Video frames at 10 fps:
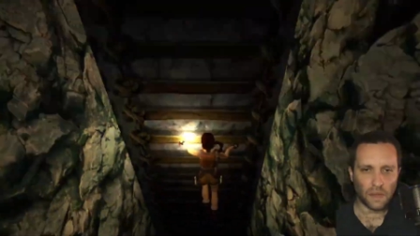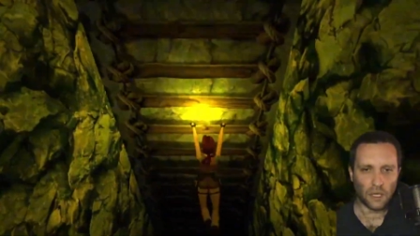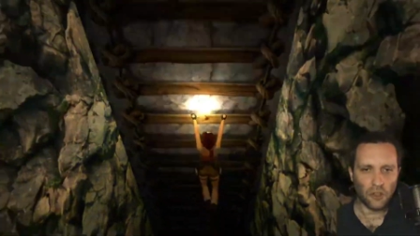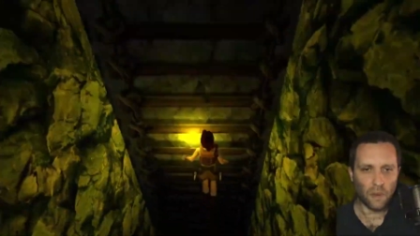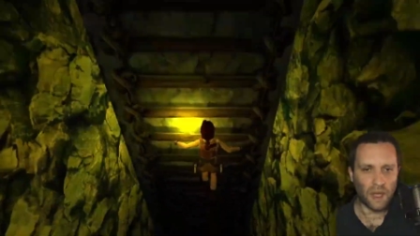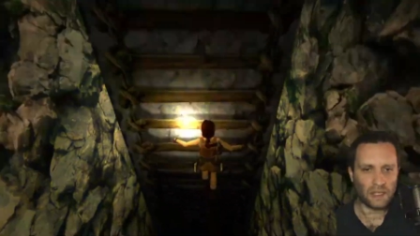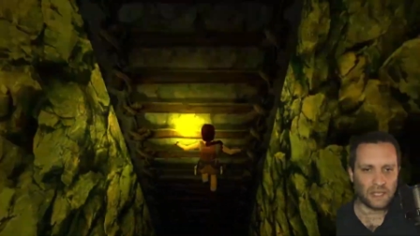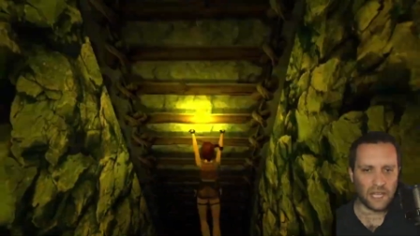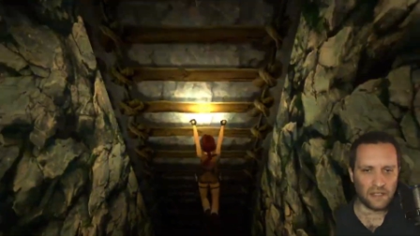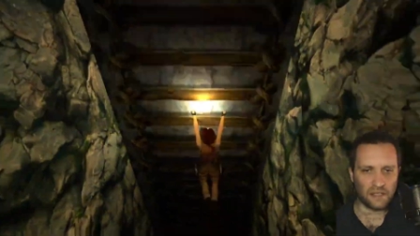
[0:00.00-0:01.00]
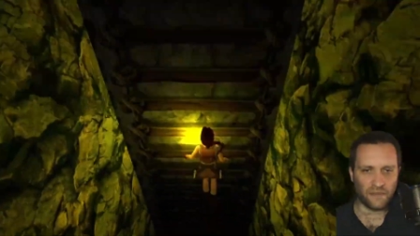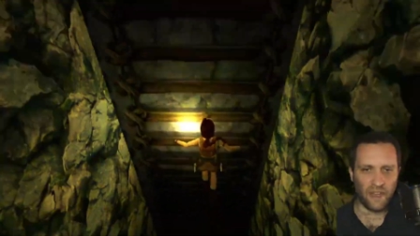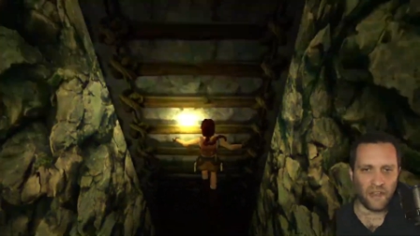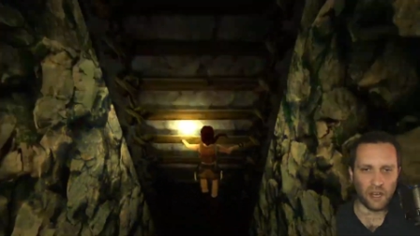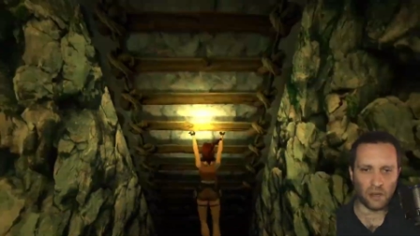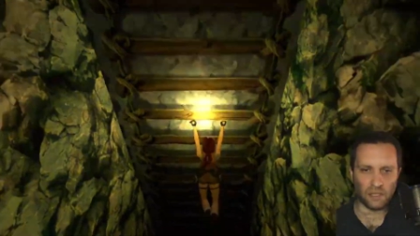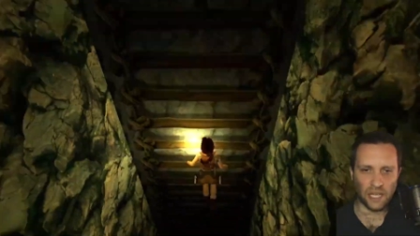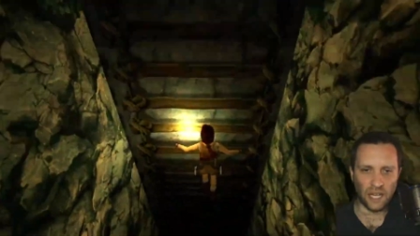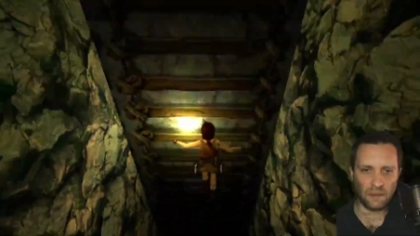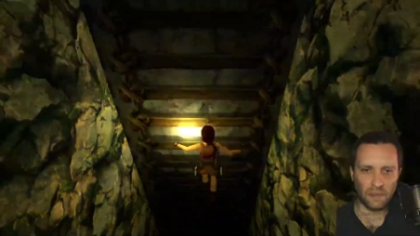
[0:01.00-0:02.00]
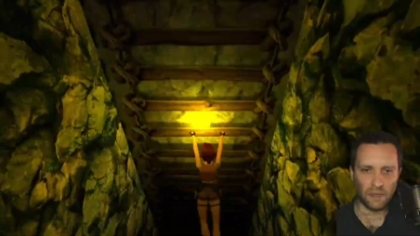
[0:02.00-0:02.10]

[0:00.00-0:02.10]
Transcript: Otherwise it takes us a very long time.